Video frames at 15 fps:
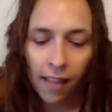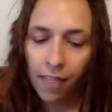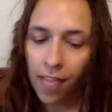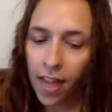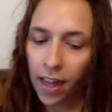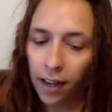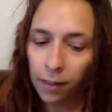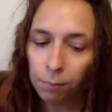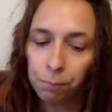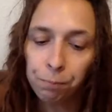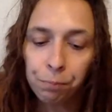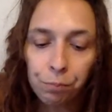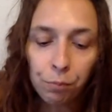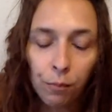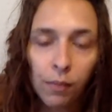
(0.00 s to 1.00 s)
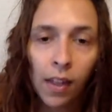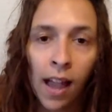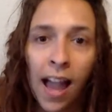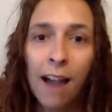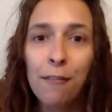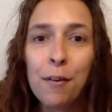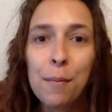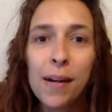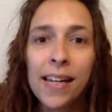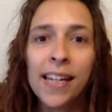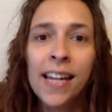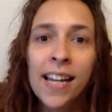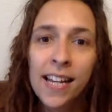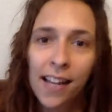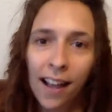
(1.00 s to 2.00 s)
And then
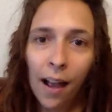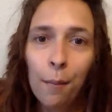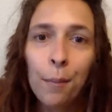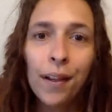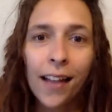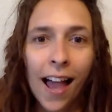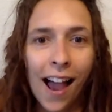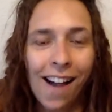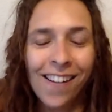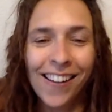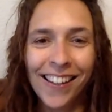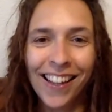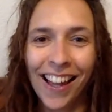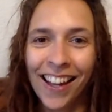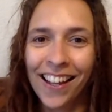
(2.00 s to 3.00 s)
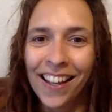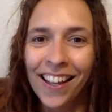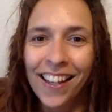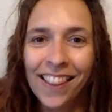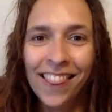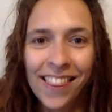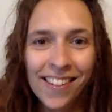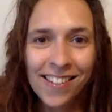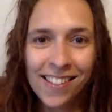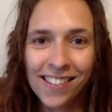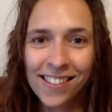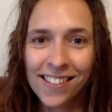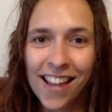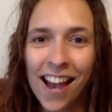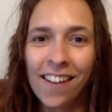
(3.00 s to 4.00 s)
everybody in Malawi, this
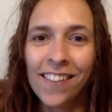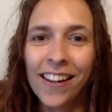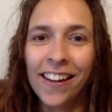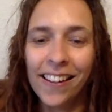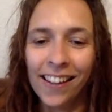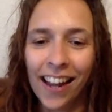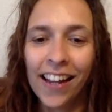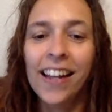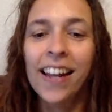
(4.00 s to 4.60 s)
is how they